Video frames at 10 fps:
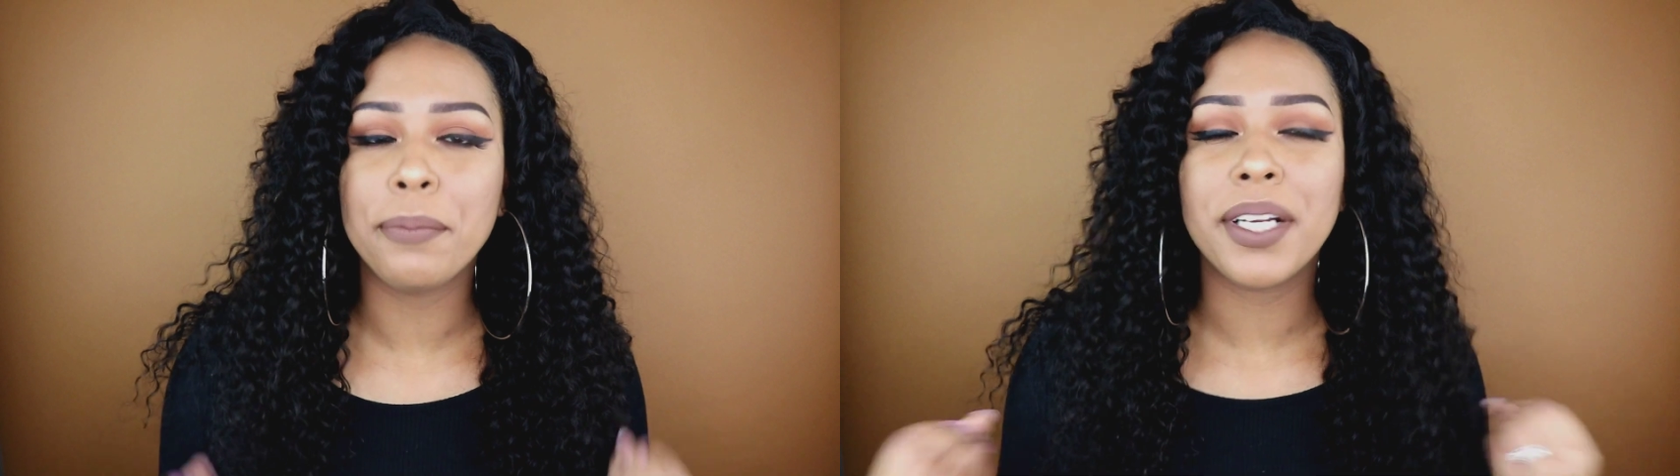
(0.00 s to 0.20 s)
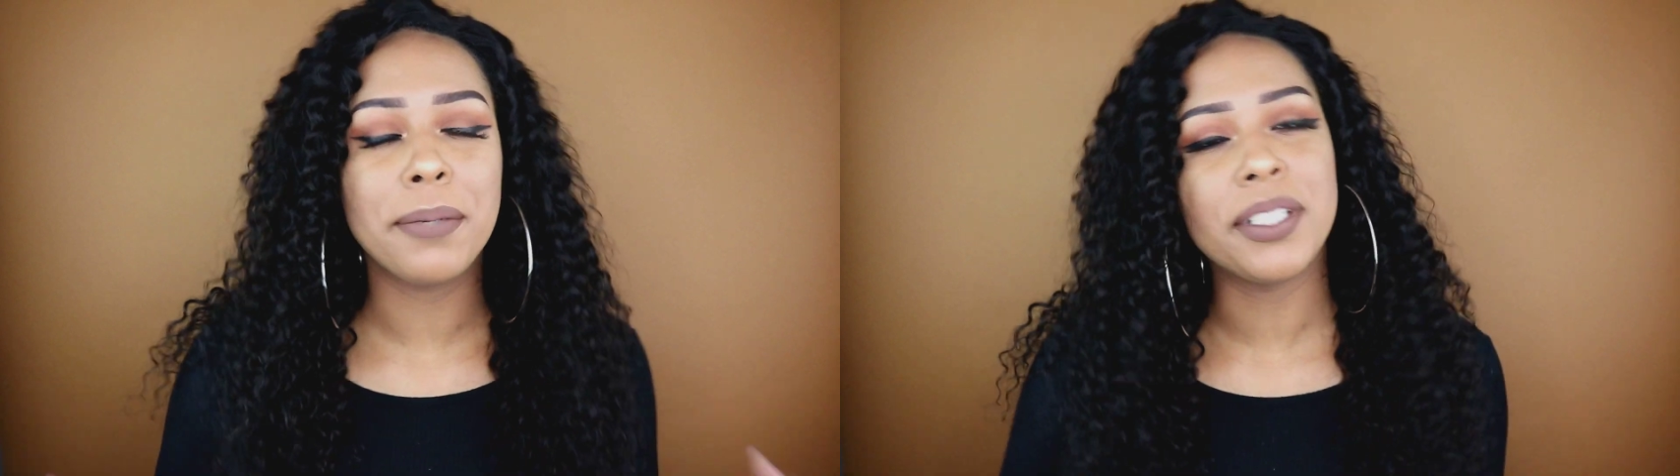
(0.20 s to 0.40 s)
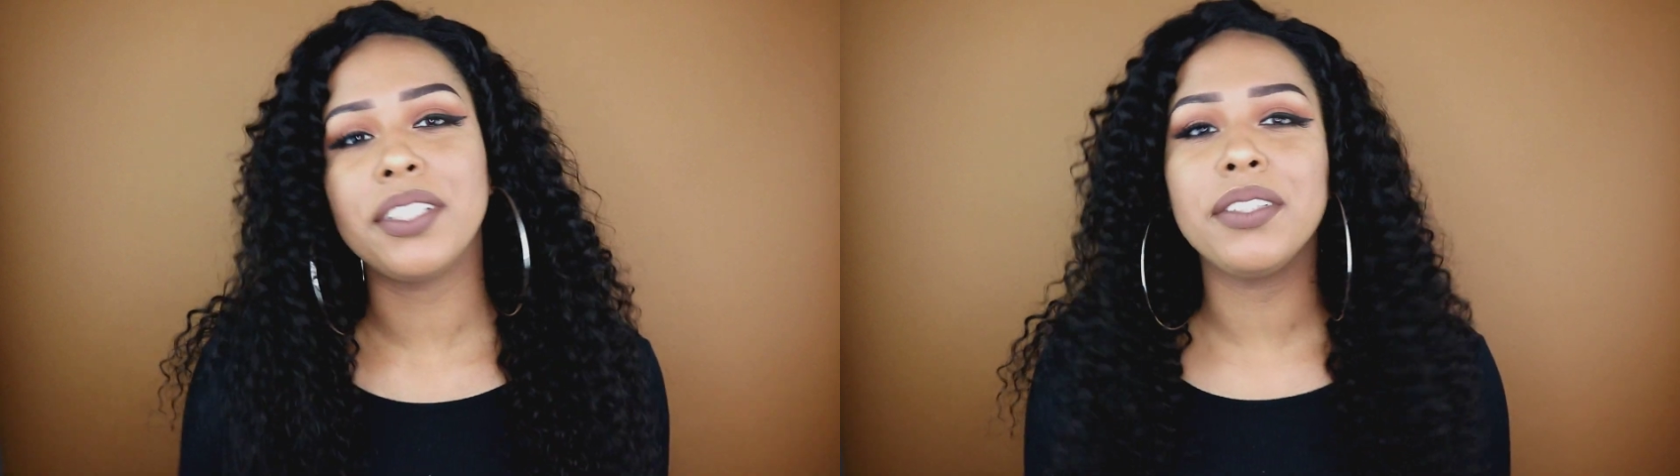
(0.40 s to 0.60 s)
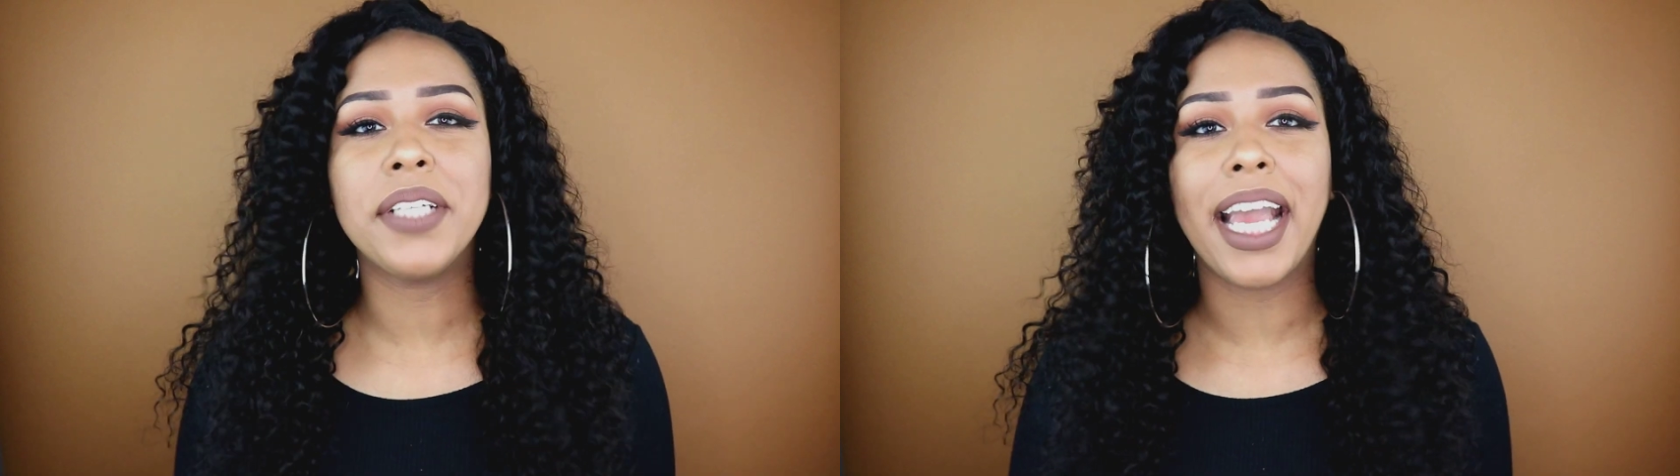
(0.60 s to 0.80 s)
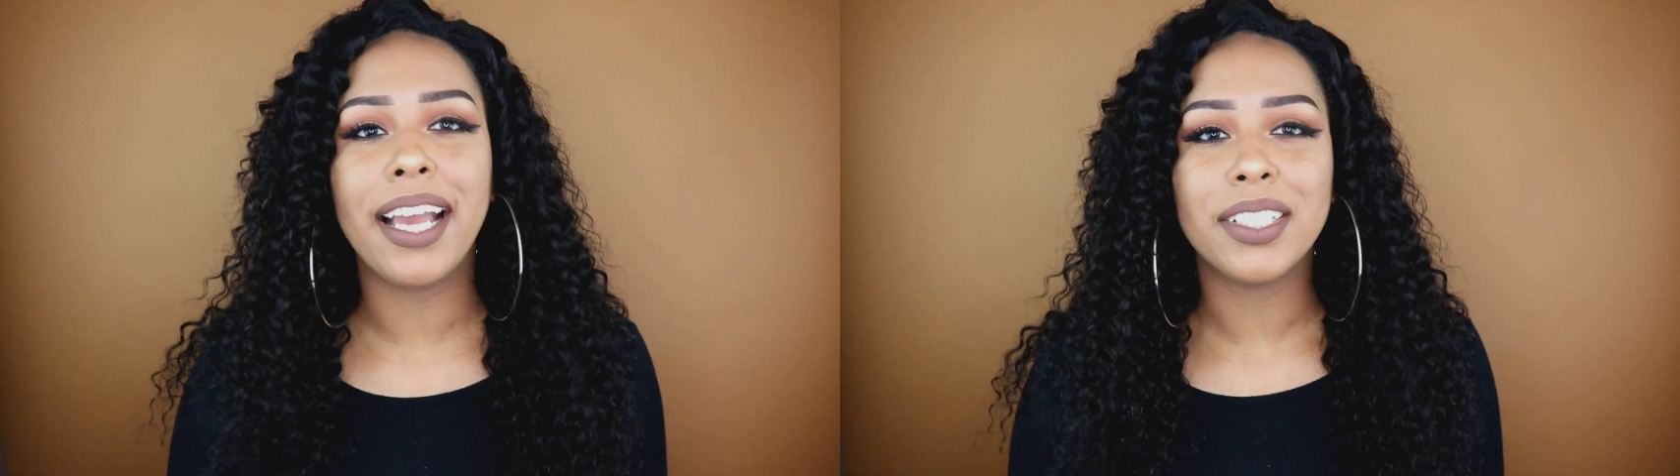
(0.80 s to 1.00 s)
I'm coming to
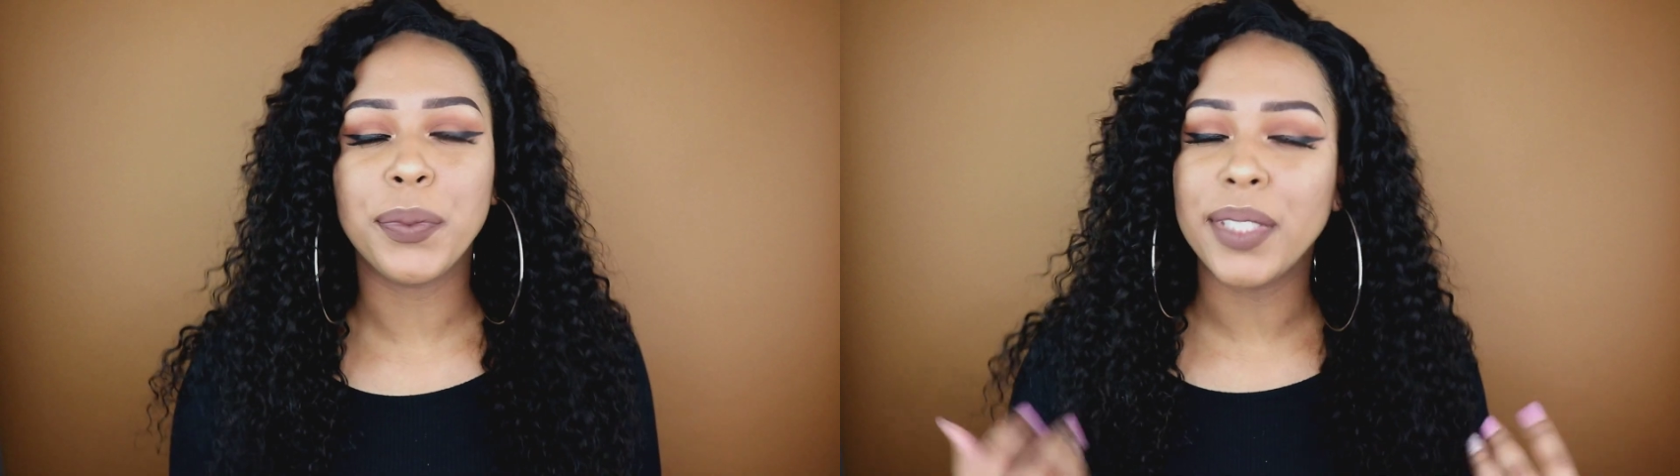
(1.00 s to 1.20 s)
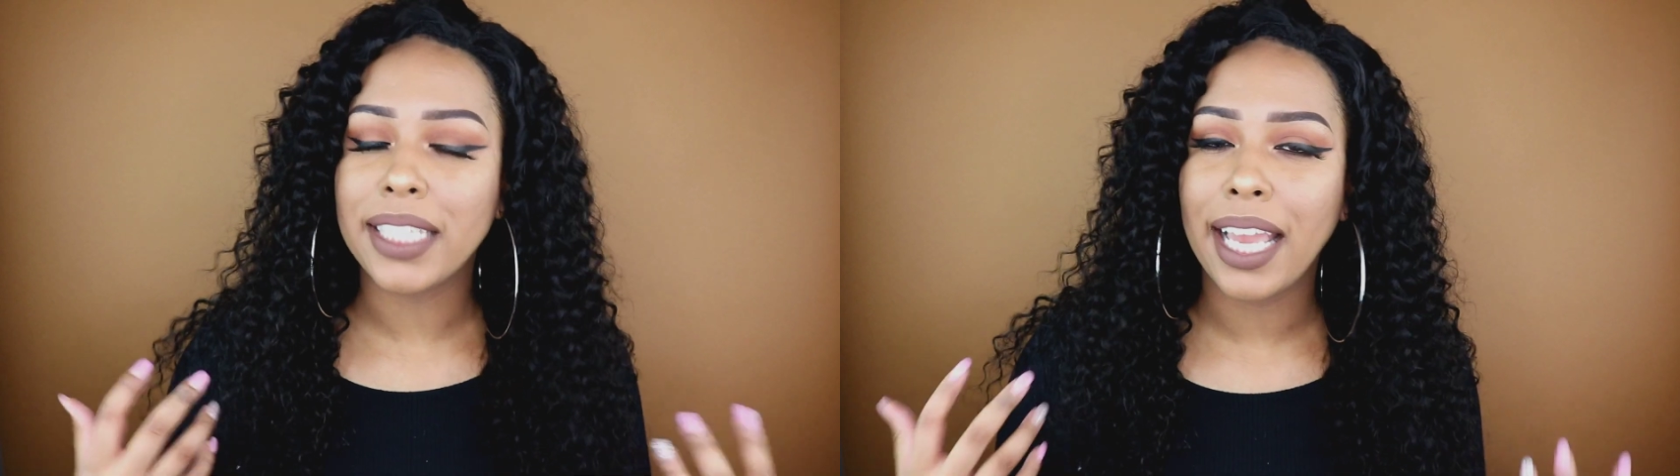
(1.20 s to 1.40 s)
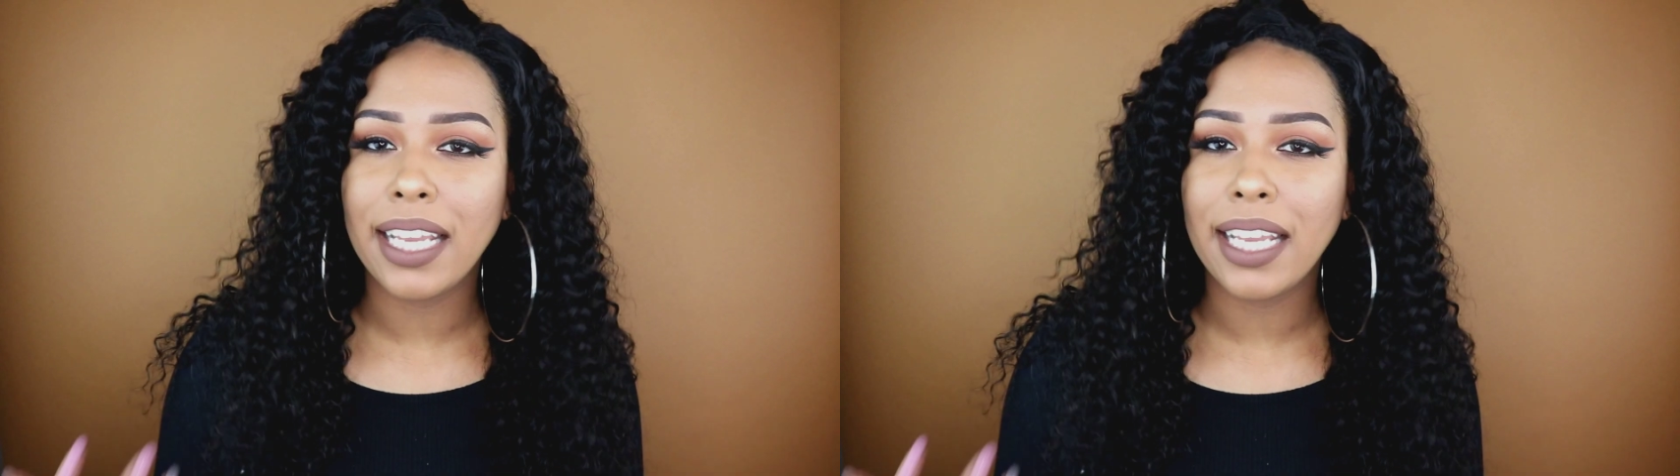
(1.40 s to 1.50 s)
you guys with